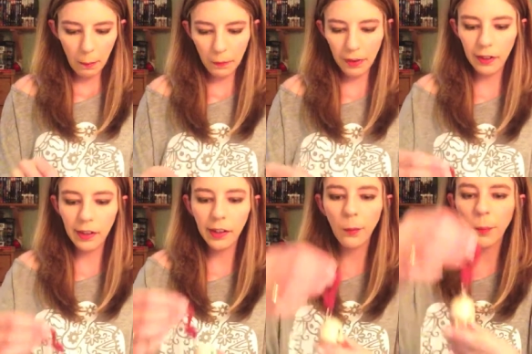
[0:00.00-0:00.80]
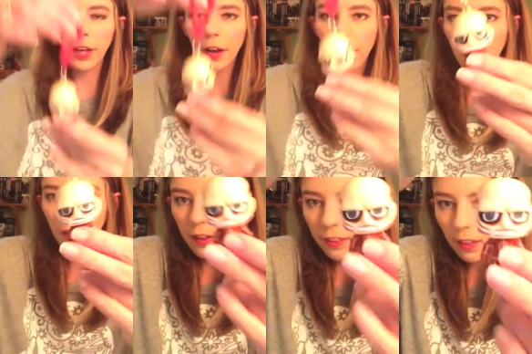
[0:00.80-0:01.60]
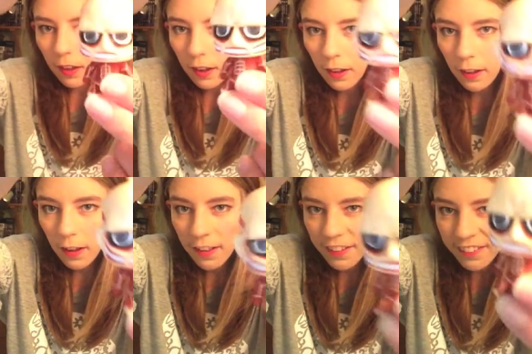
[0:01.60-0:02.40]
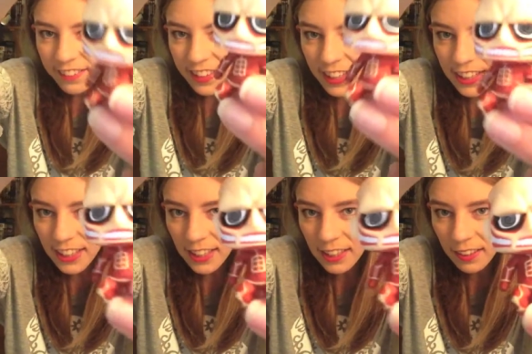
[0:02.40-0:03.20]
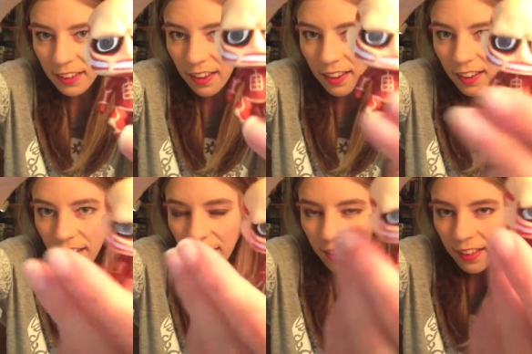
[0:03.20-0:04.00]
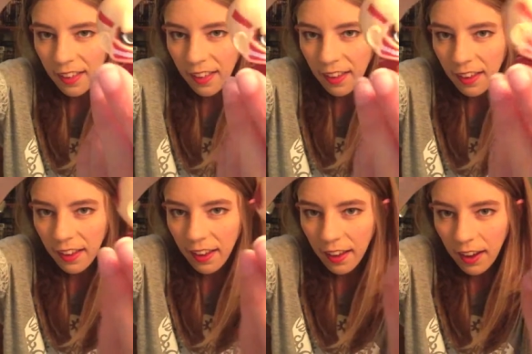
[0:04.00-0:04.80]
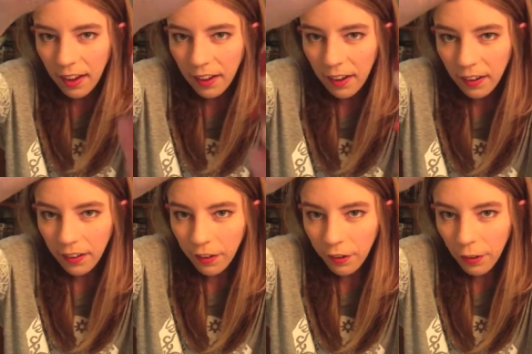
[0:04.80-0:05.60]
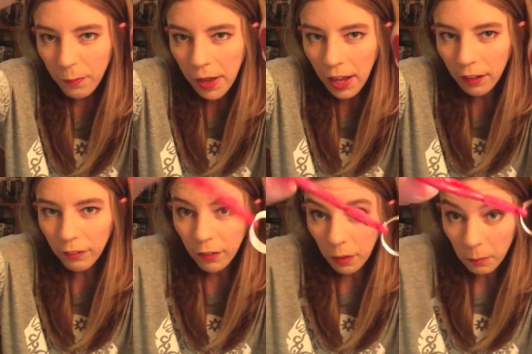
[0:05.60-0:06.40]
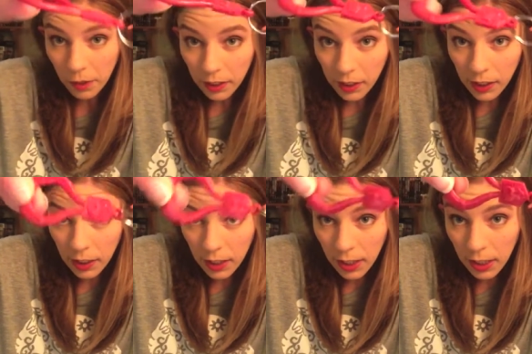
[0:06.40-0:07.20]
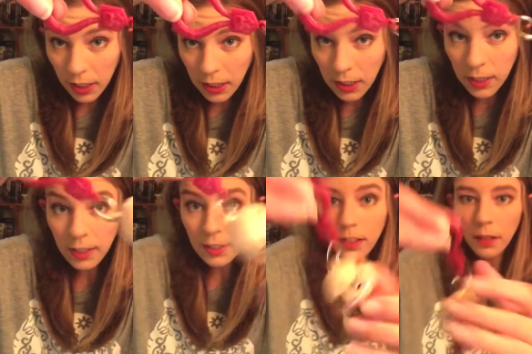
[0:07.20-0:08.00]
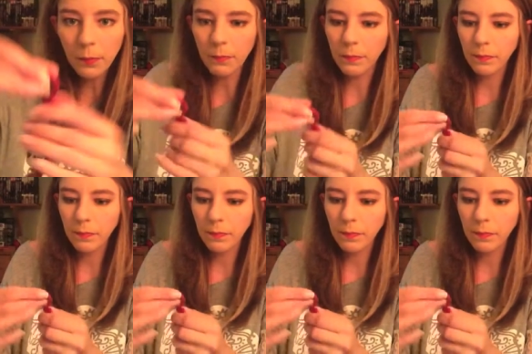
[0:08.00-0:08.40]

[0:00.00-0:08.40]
There we go. The colossal titan. And there's back of him and he's just the kitchen.